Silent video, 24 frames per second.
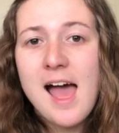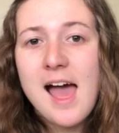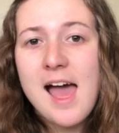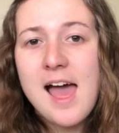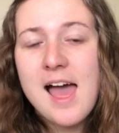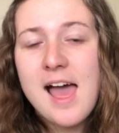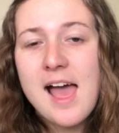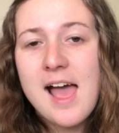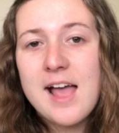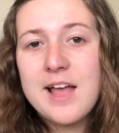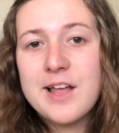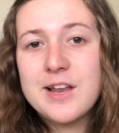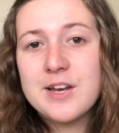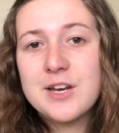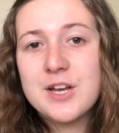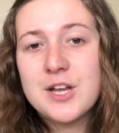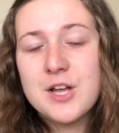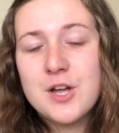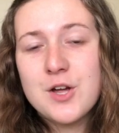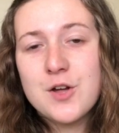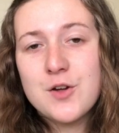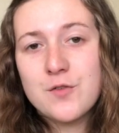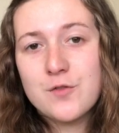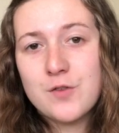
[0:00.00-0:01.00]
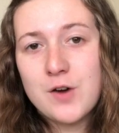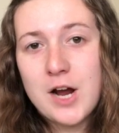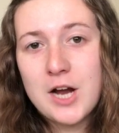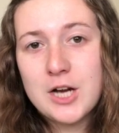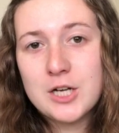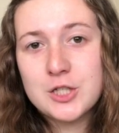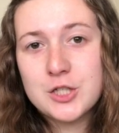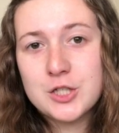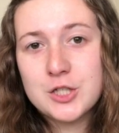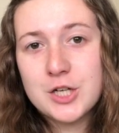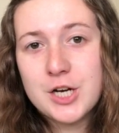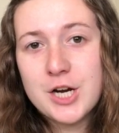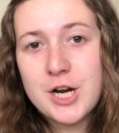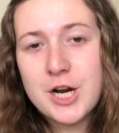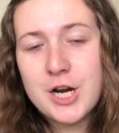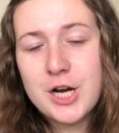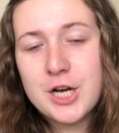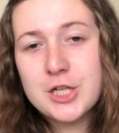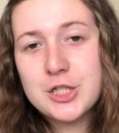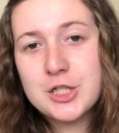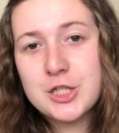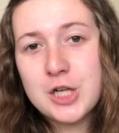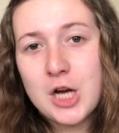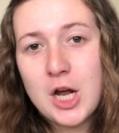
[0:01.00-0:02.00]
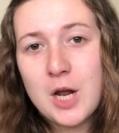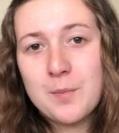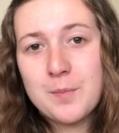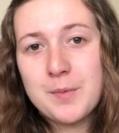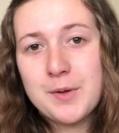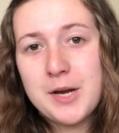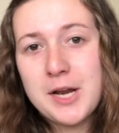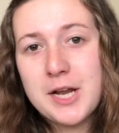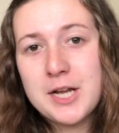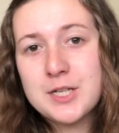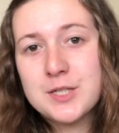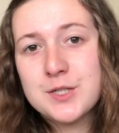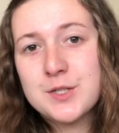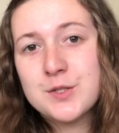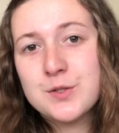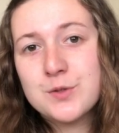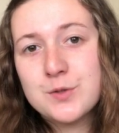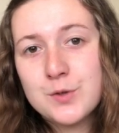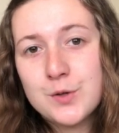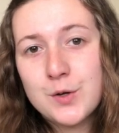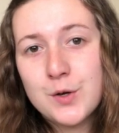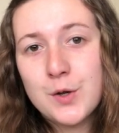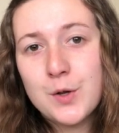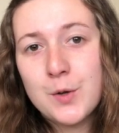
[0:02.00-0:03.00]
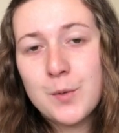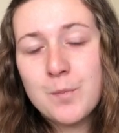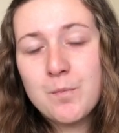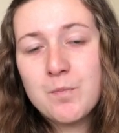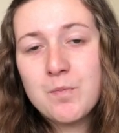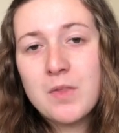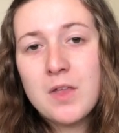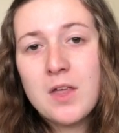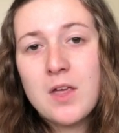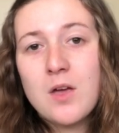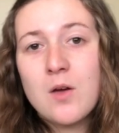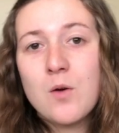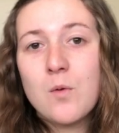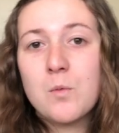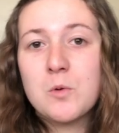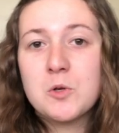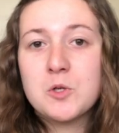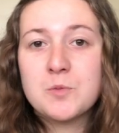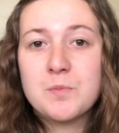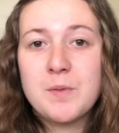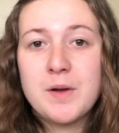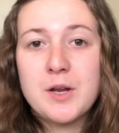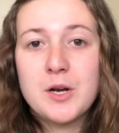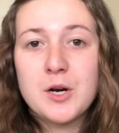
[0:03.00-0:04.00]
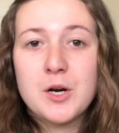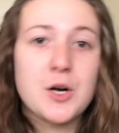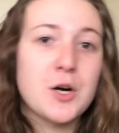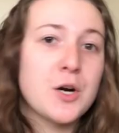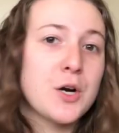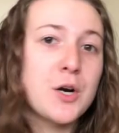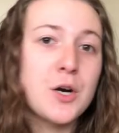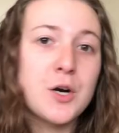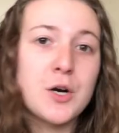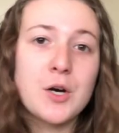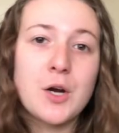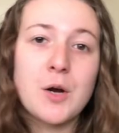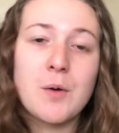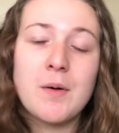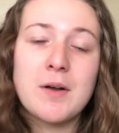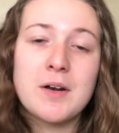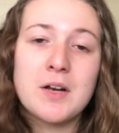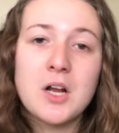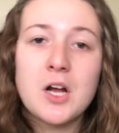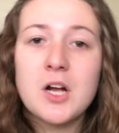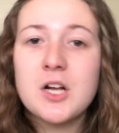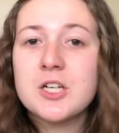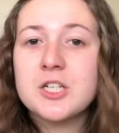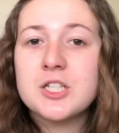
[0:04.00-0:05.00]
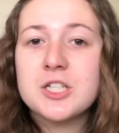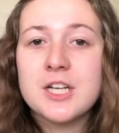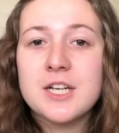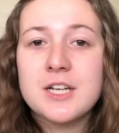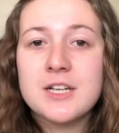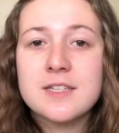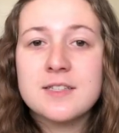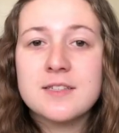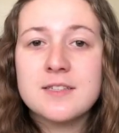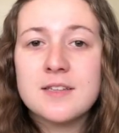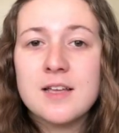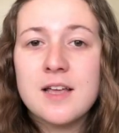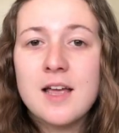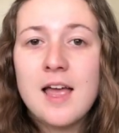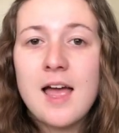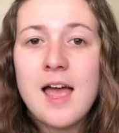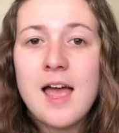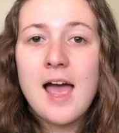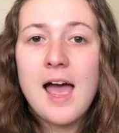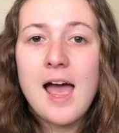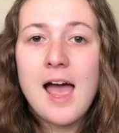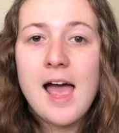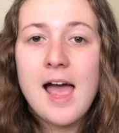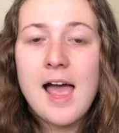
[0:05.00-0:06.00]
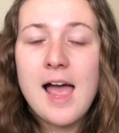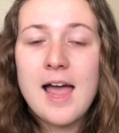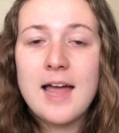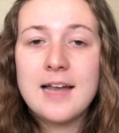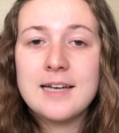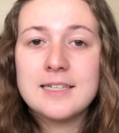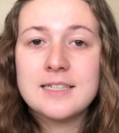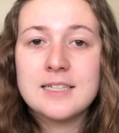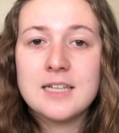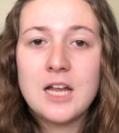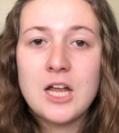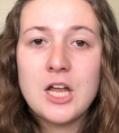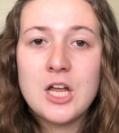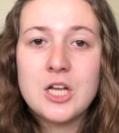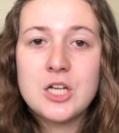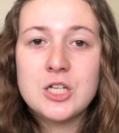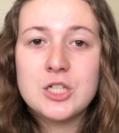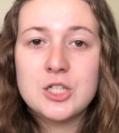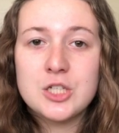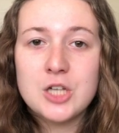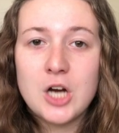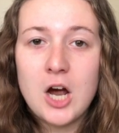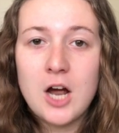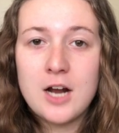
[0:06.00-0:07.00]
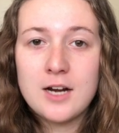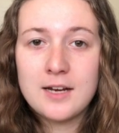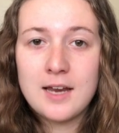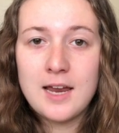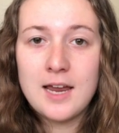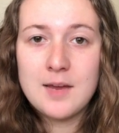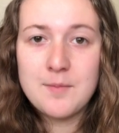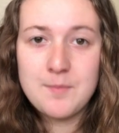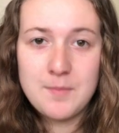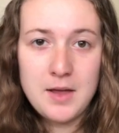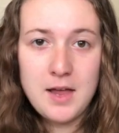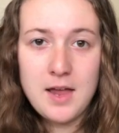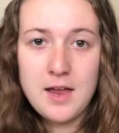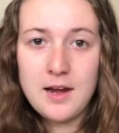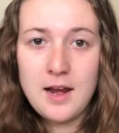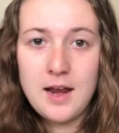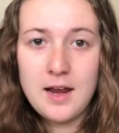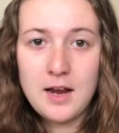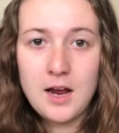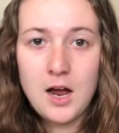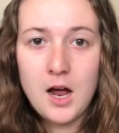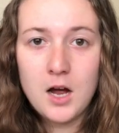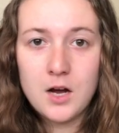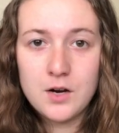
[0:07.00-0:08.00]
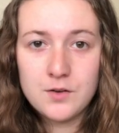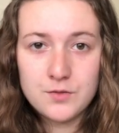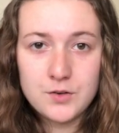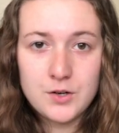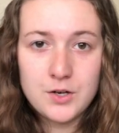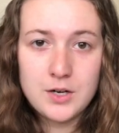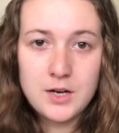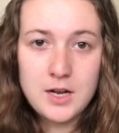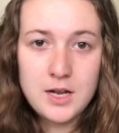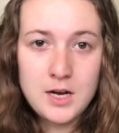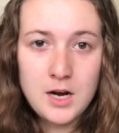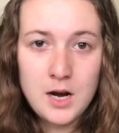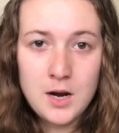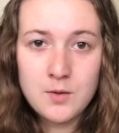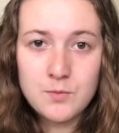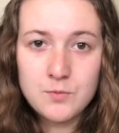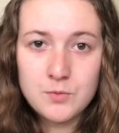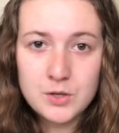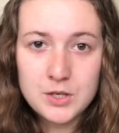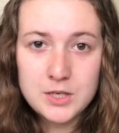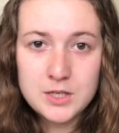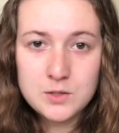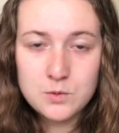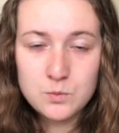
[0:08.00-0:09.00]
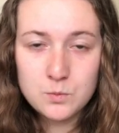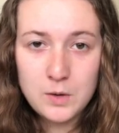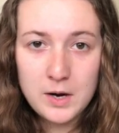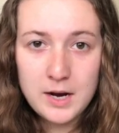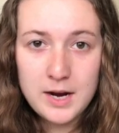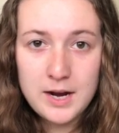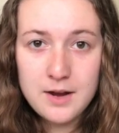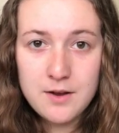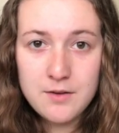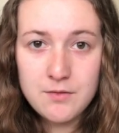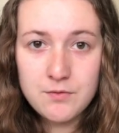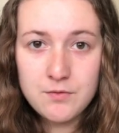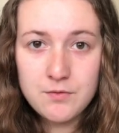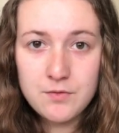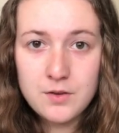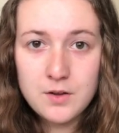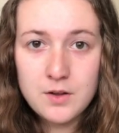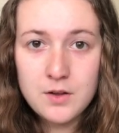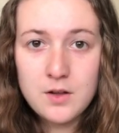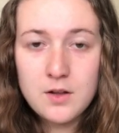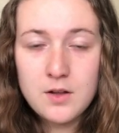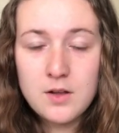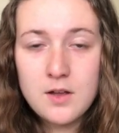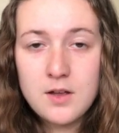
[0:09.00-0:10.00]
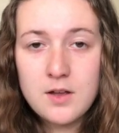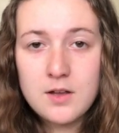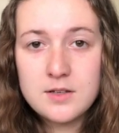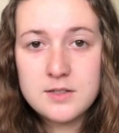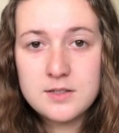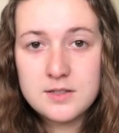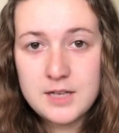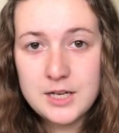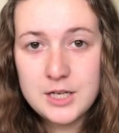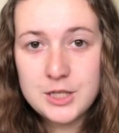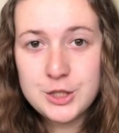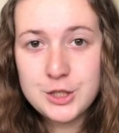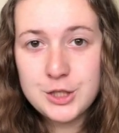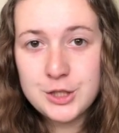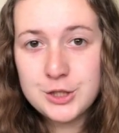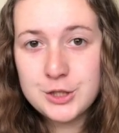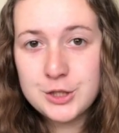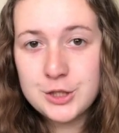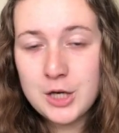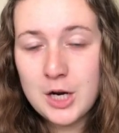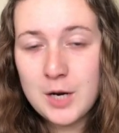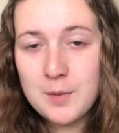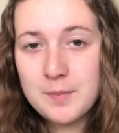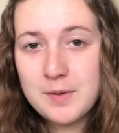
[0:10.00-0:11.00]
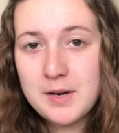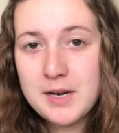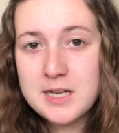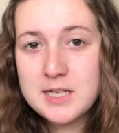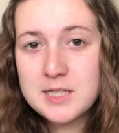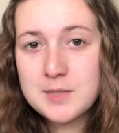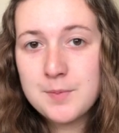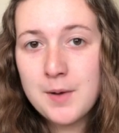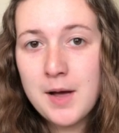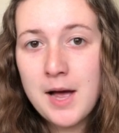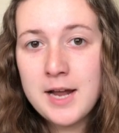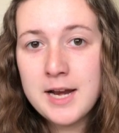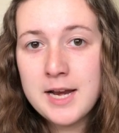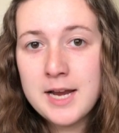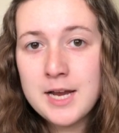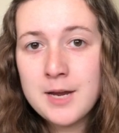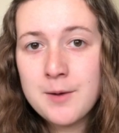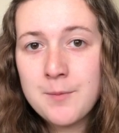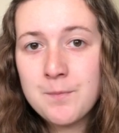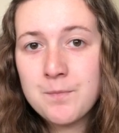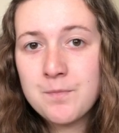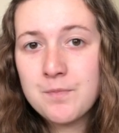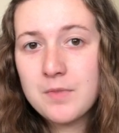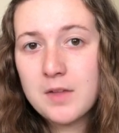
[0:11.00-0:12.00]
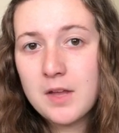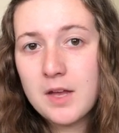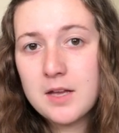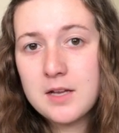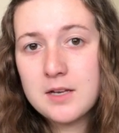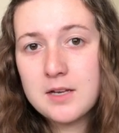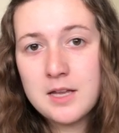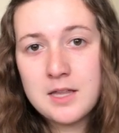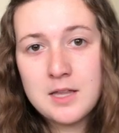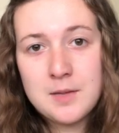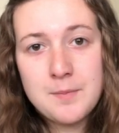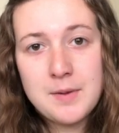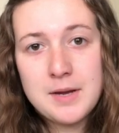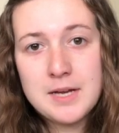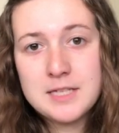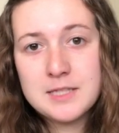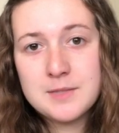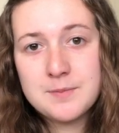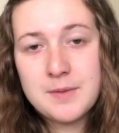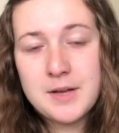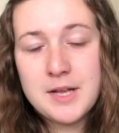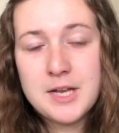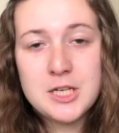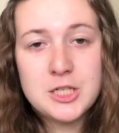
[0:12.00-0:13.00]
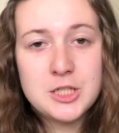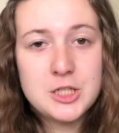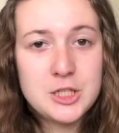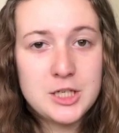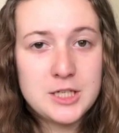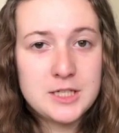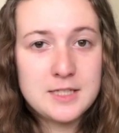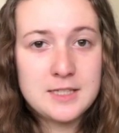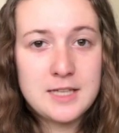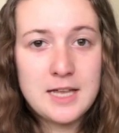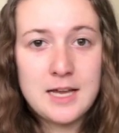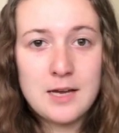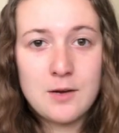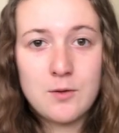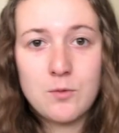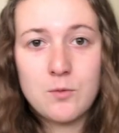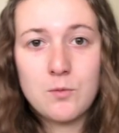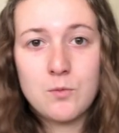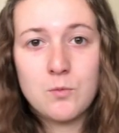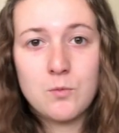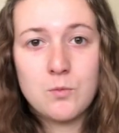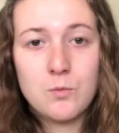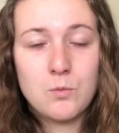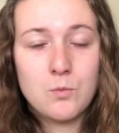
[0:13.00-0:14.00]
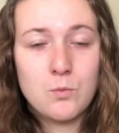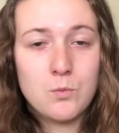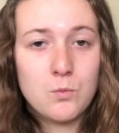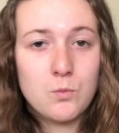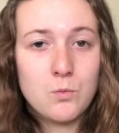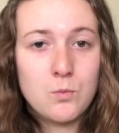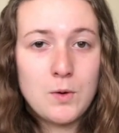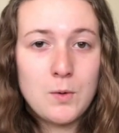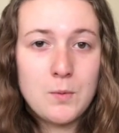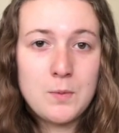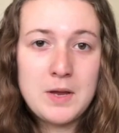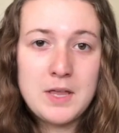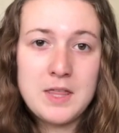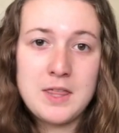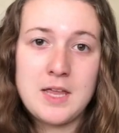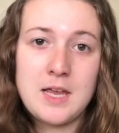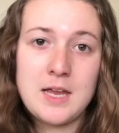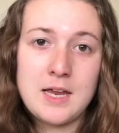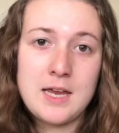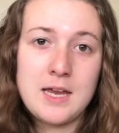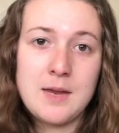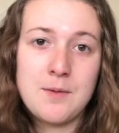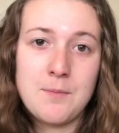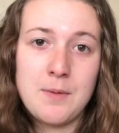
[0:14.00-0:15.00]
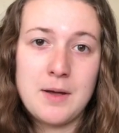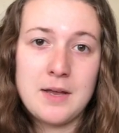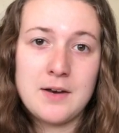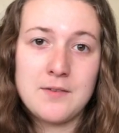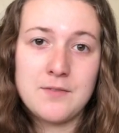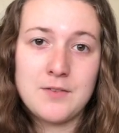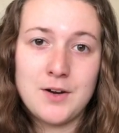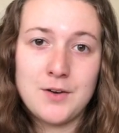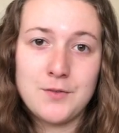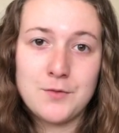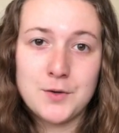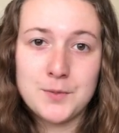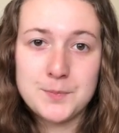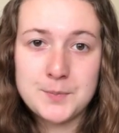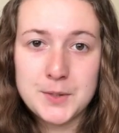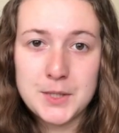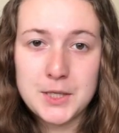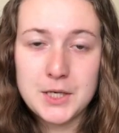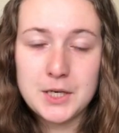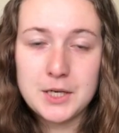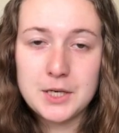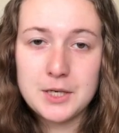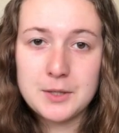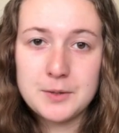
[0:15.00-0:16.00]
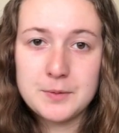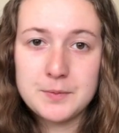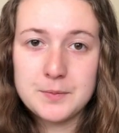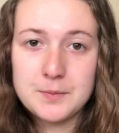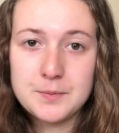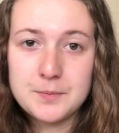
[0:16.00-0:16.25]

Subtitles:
and fracturing JonBenet's skull, which made her go unconscious, and John came in and covered it up for his wife, staging JonBenet's body in the basement, just like what we think he might have done for Burke.